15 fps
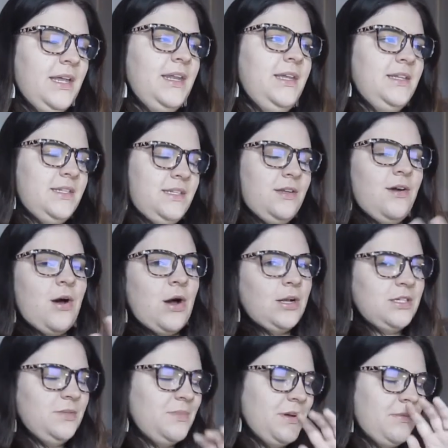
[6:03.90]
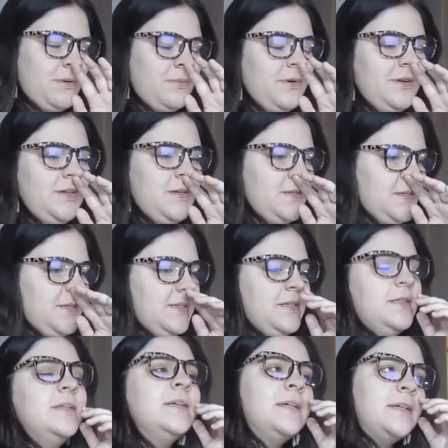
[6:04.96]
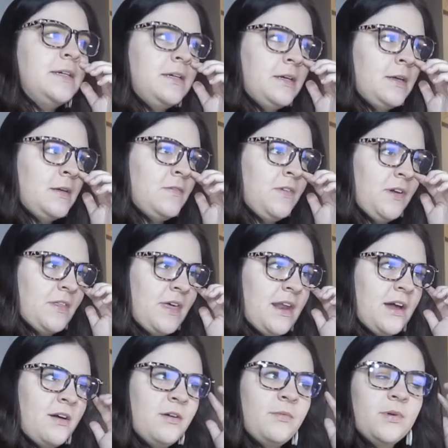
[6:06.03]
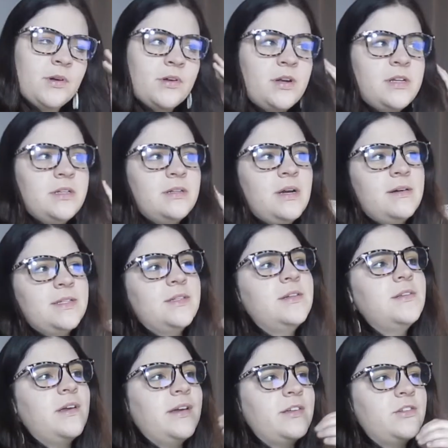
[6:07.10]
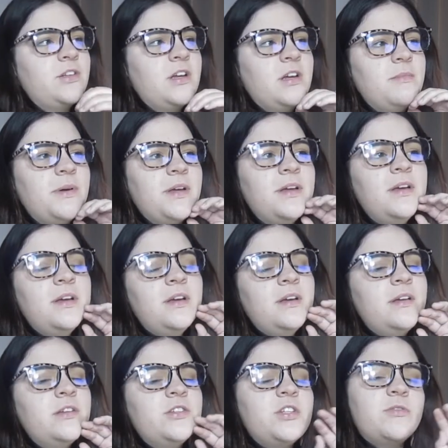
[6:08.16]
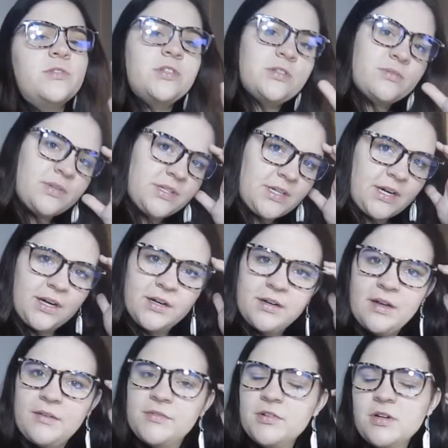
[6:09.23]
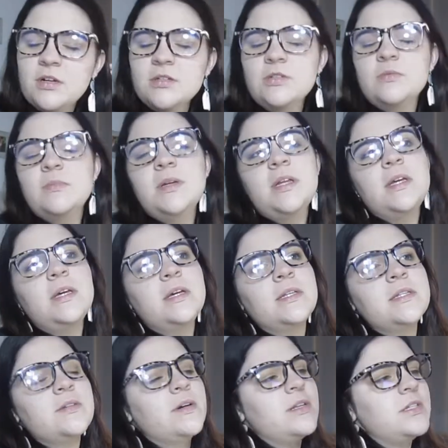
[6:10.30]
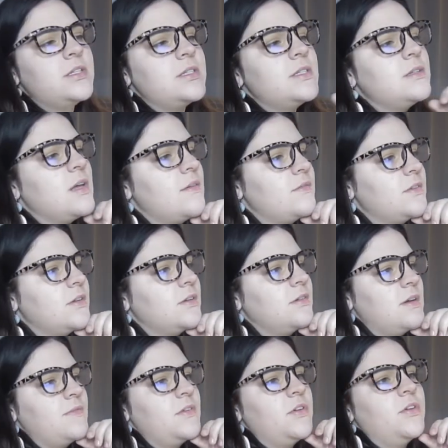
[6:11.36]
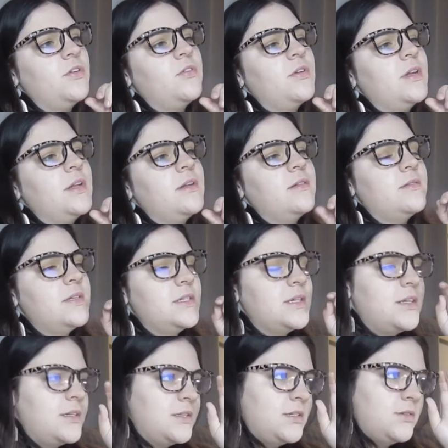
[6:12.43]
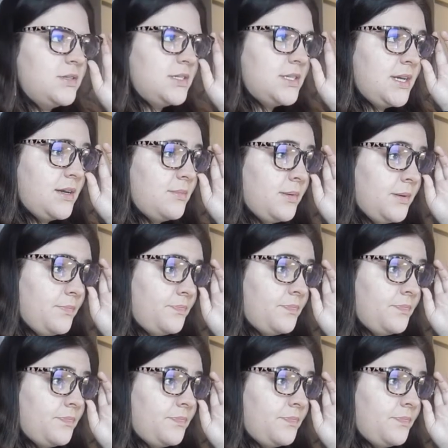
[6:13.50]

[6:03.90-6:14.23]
need to talk to my cooperating teacher and figure that out. And I was gonna do that yesterday, but she was just really tired after our Zoom meeting, and so I just left it alone and decided to do it today, but